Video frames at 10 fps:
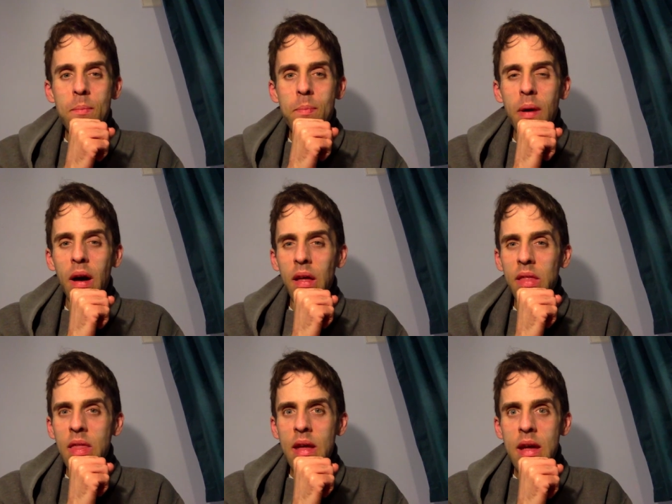But
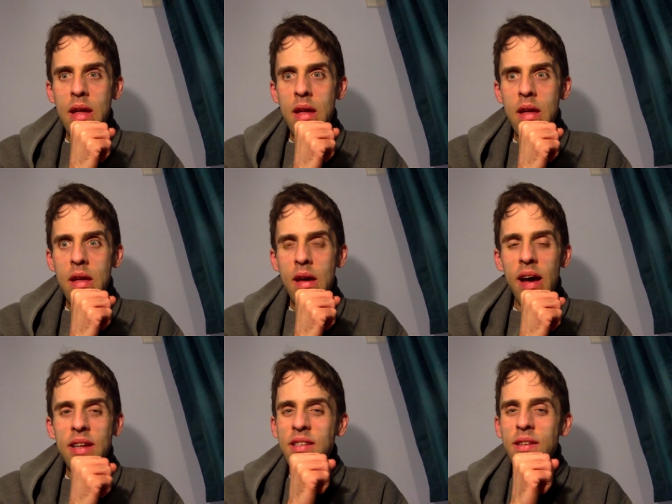the
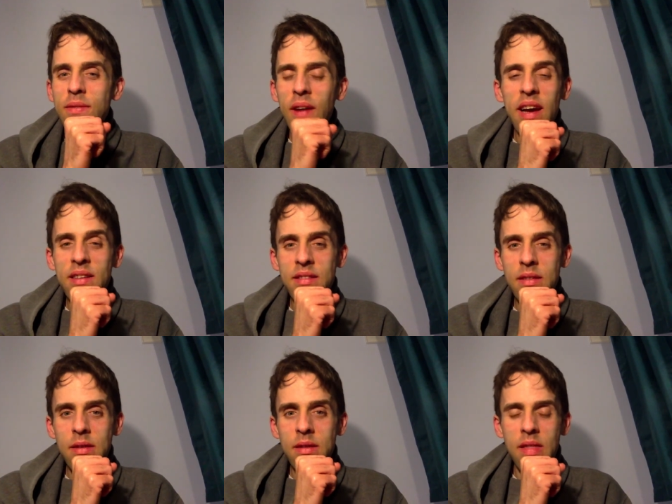anti
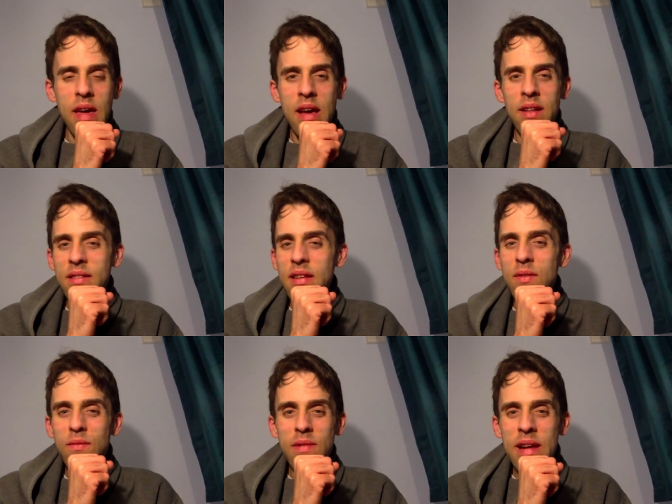vaxxer thing
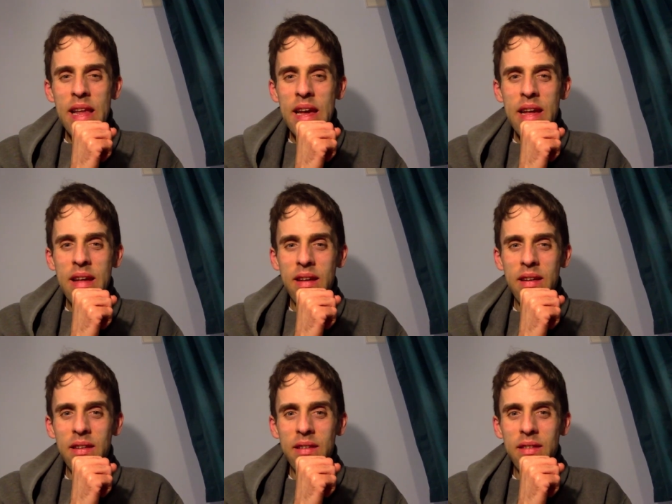didn't really
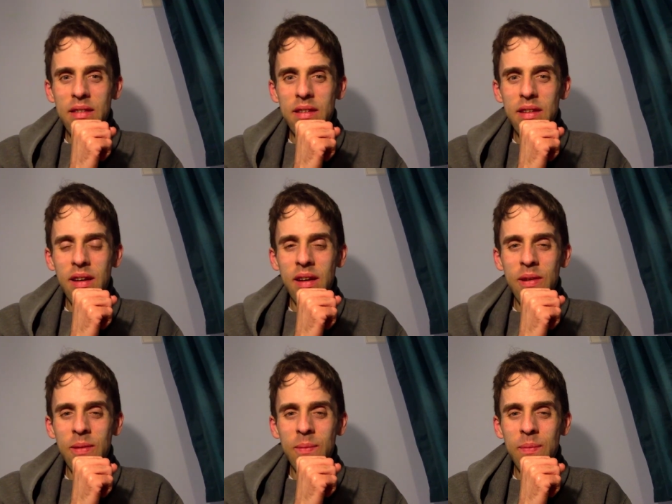
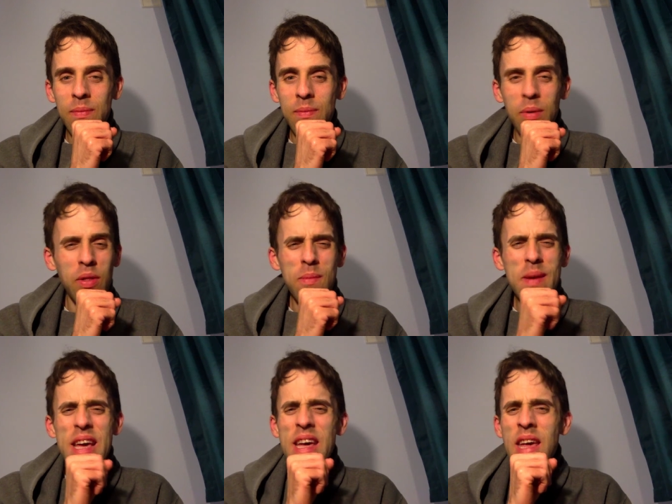um, bother
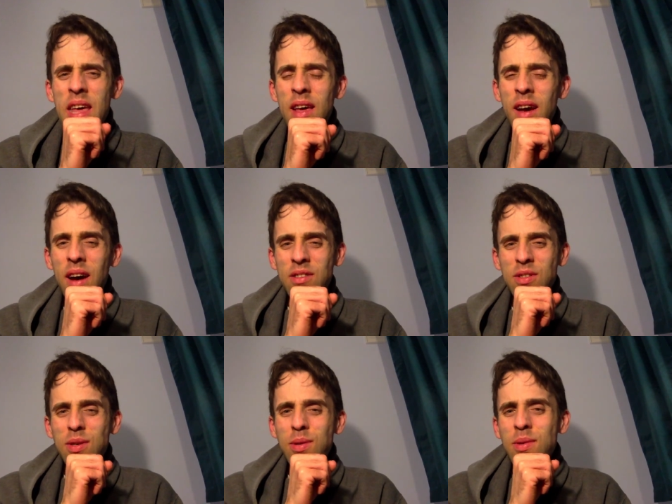me at
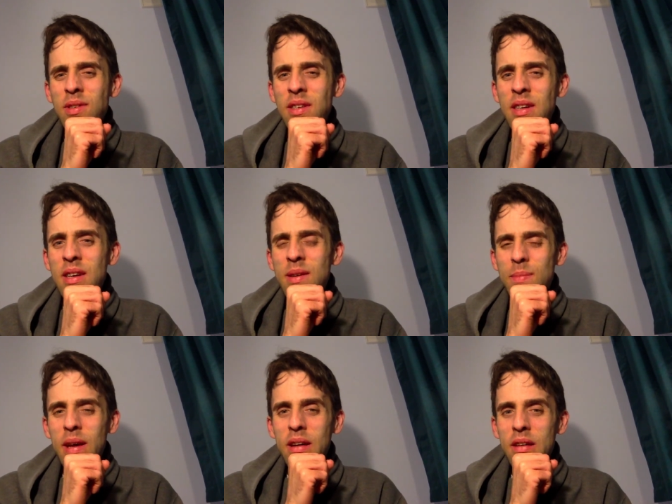all
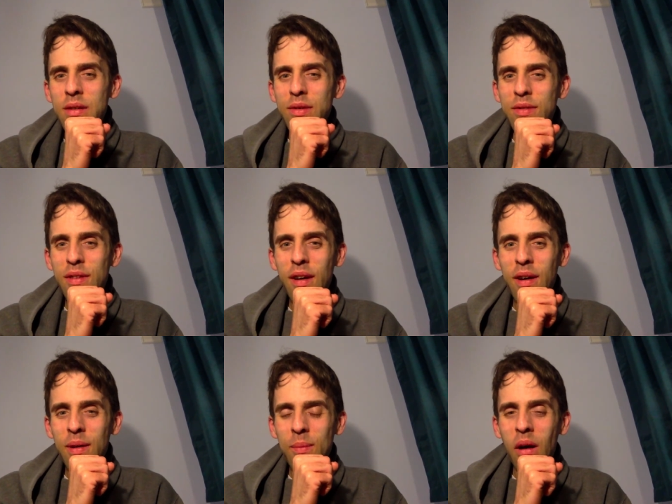because
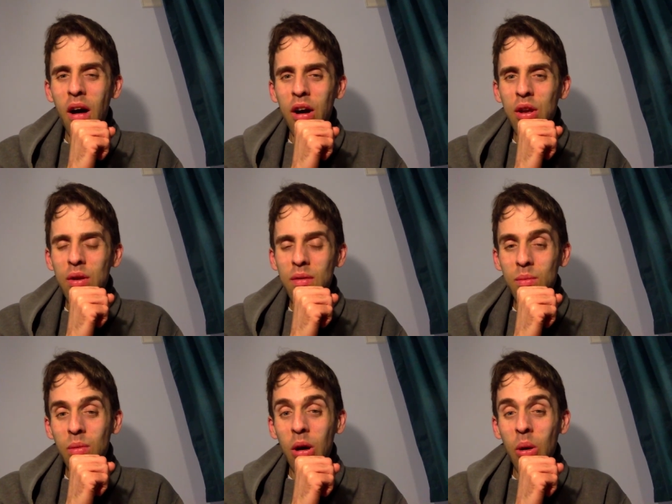um I'm
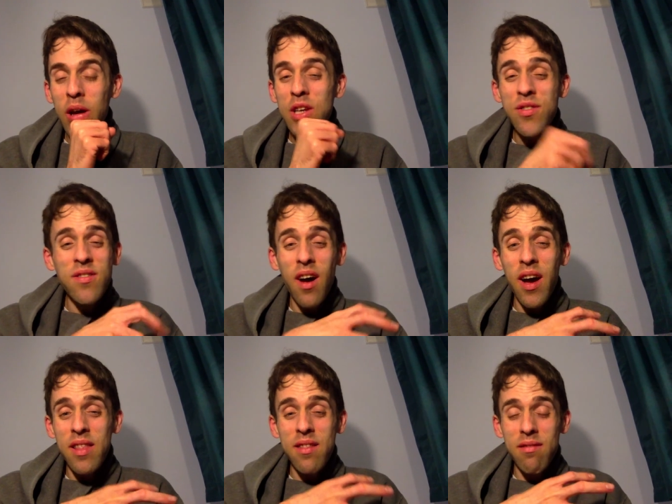well, it's just
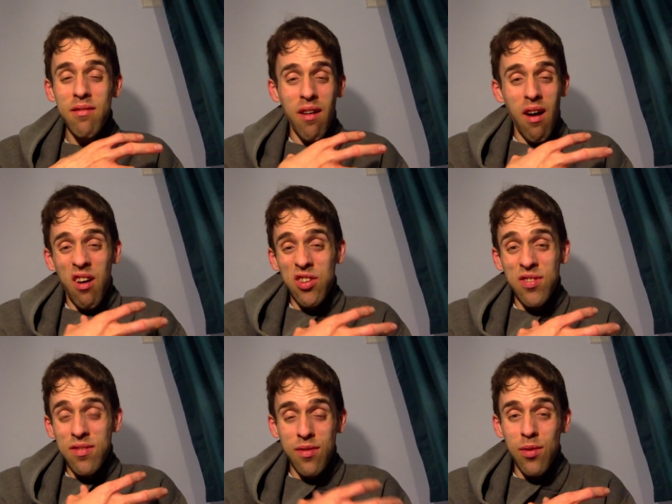I I
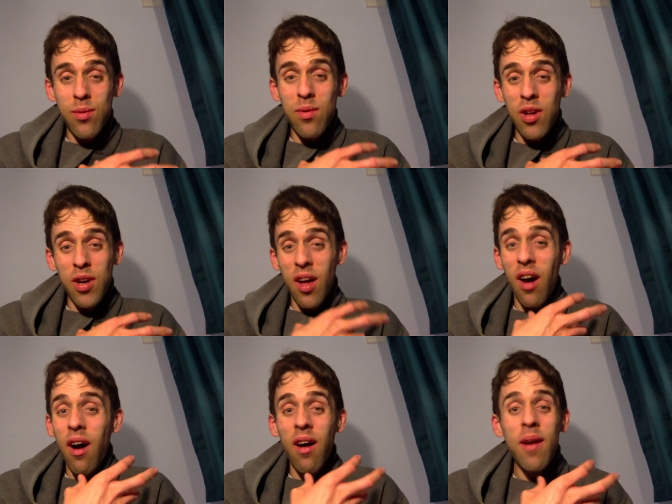just thought look,
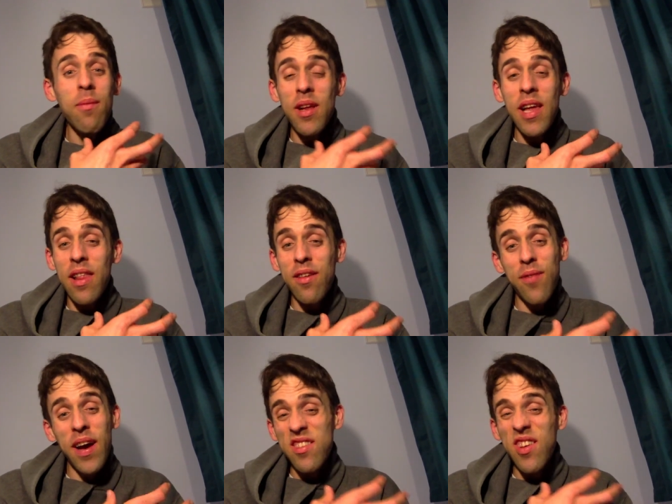I'm gonna get this
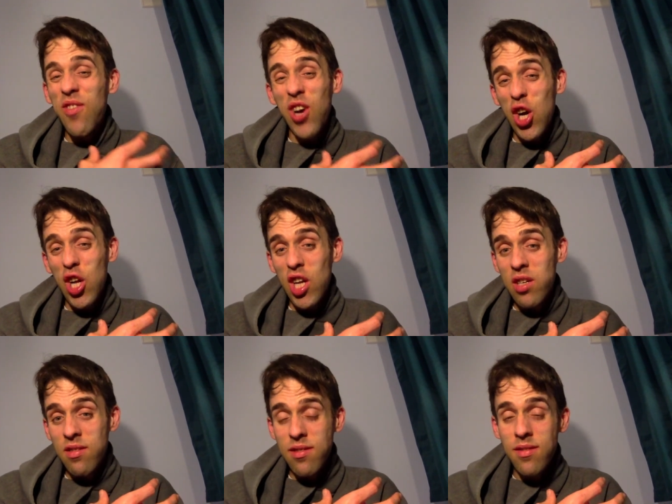vaccine
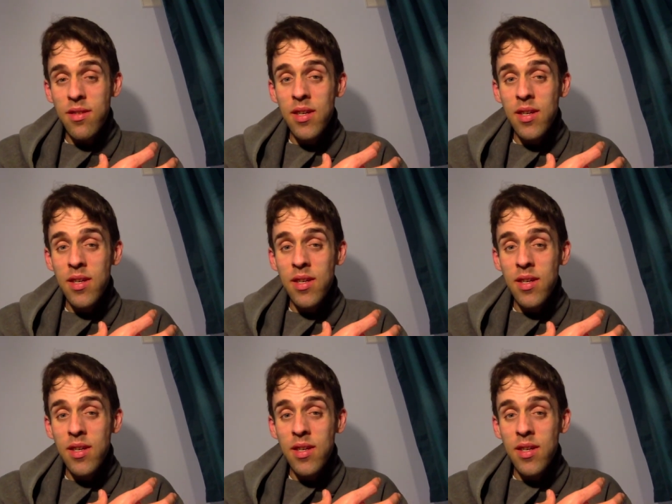regardless.